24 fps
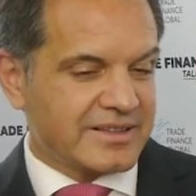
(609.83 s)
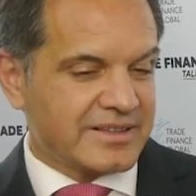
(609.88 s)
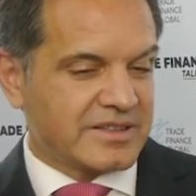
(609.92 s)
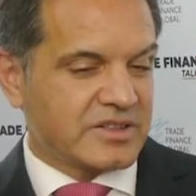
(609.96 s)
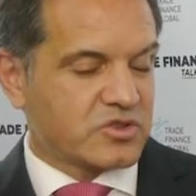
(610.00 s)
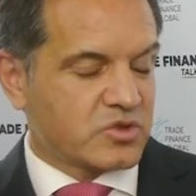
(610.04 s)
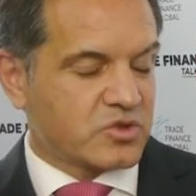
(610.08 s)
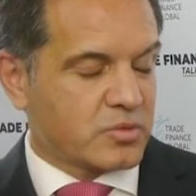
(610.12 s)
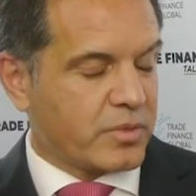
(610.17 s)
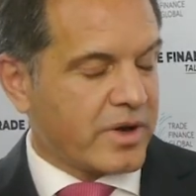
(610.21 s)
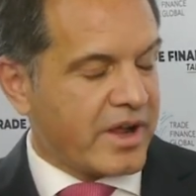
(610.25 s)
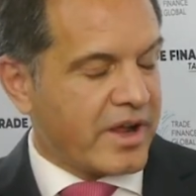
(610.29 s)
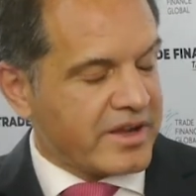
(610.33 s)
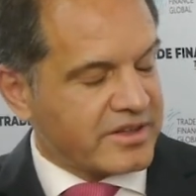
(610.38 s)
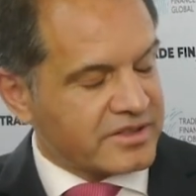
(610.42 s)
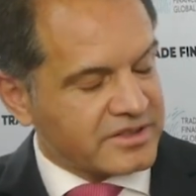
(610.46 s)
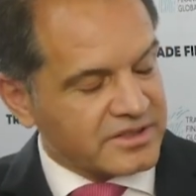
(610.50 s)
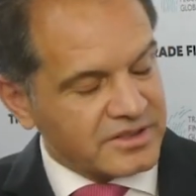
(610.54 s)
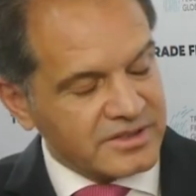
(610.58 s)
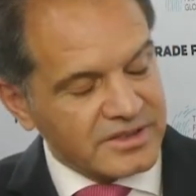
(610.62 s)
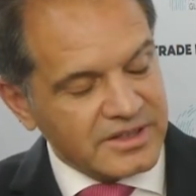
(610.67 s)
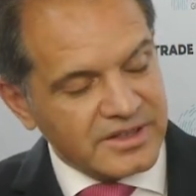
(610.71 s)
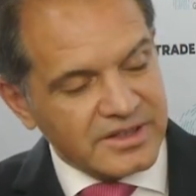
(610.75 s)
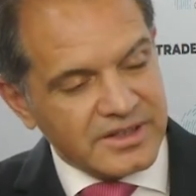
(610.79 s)

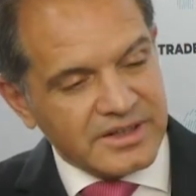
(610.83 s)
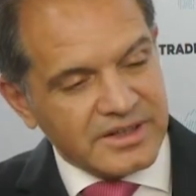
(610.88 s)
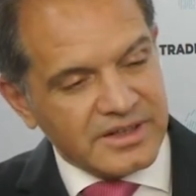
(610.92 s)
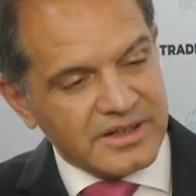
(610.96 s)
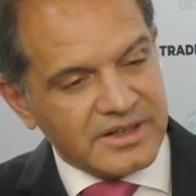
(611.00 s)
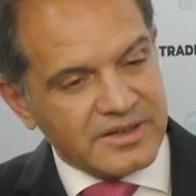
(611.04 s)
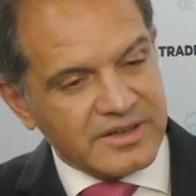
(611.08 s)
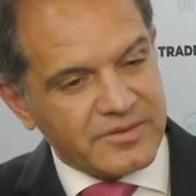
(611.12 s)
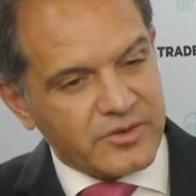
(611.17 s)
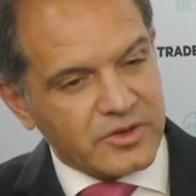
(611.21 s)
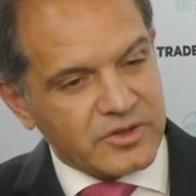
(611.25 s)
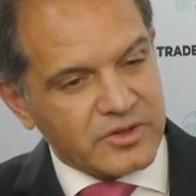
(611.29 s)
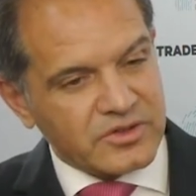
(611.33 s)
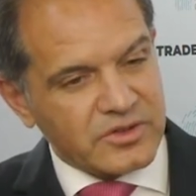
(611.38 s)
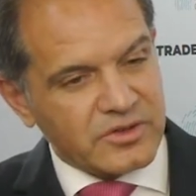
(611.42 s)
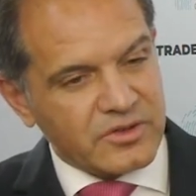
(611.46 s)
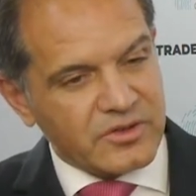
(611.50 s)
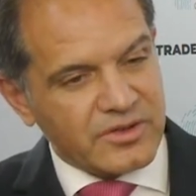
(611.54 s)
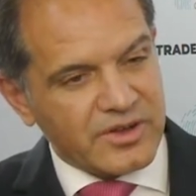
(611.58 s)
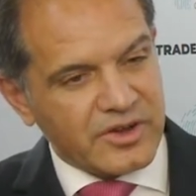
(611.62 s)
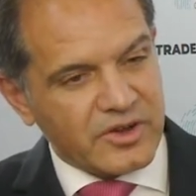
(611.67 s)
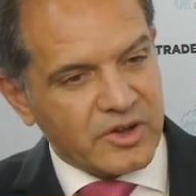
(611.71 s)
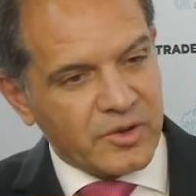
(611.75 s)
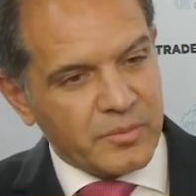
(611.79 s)
suppliers for some
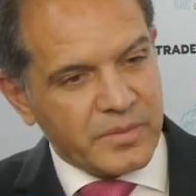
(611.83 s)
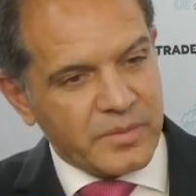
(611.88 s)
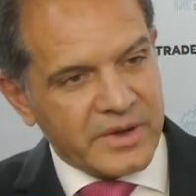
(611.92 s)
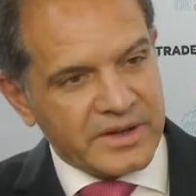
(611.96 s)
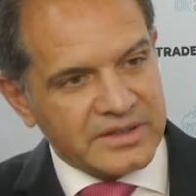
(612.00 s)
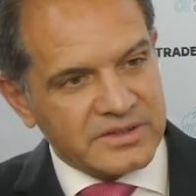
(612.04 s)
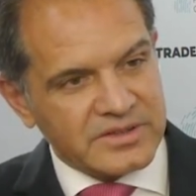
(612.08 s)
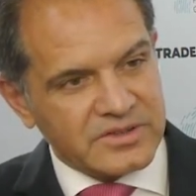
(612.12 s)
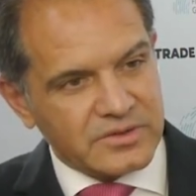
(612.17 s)
of the companies.